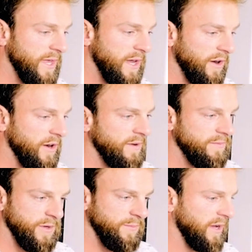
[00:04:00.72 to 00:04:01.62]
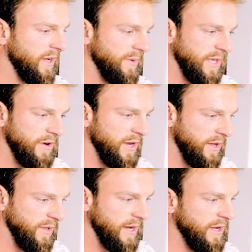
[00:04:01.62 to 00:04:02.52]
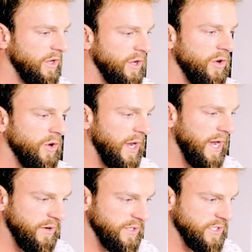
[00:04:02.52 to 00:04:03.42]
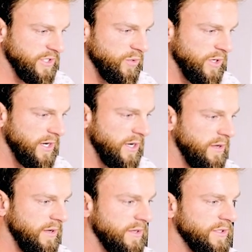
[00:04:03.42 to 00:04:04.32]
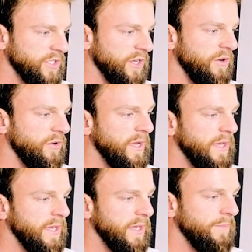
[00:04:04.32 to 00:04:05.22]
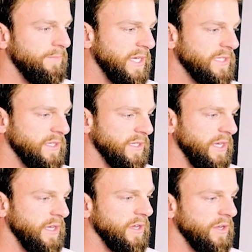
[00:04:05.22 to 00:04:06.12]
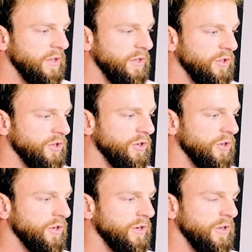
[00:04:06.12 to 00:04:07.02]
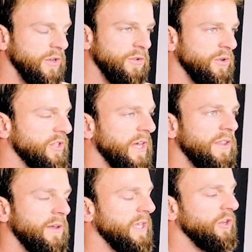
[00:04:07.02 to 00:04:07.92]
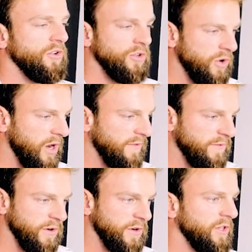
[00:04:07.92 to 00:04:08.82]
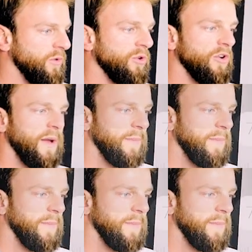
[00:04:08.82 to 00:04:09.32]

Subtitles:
there, they're probably gonna be like, okay, like, how does this work? So basically, you tell them that your new offer, you program